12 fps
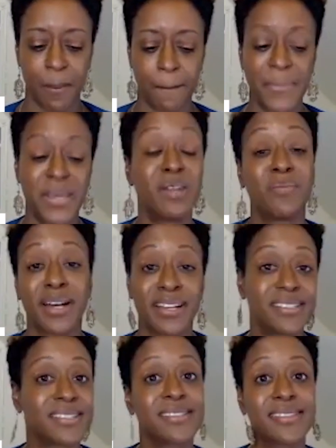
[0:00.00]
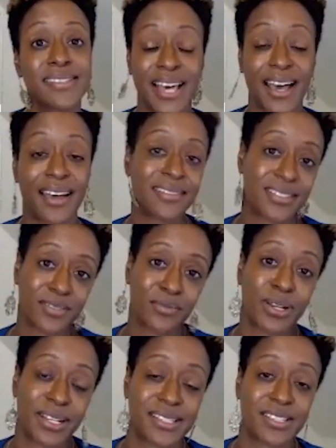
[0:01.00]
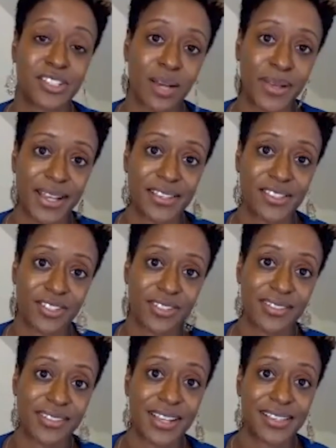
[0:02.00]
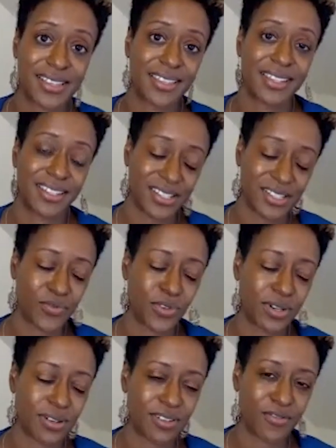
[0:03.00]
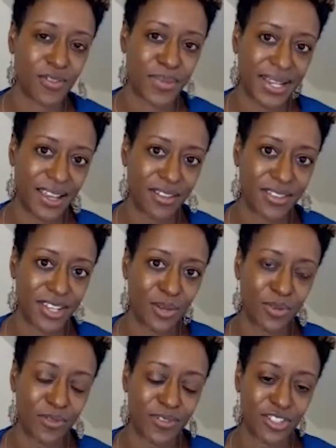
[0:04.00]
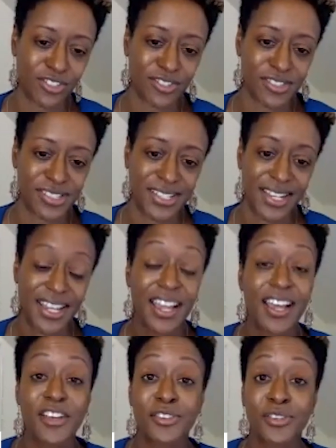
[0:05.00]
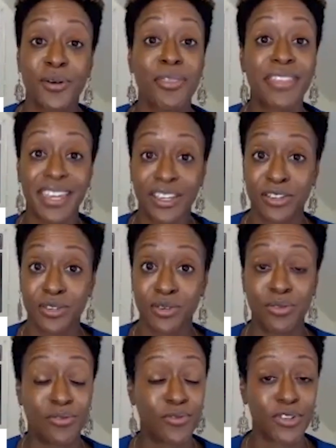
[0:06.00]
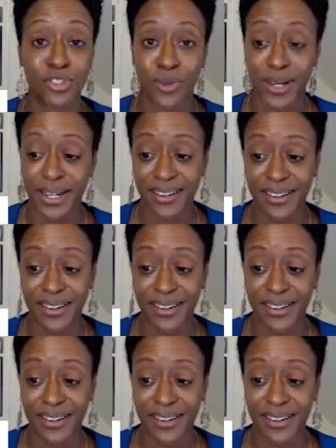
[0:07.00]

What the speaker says: minimize that when it's a job hazard, as I think it is for many healthcare professionals. So thank you for joining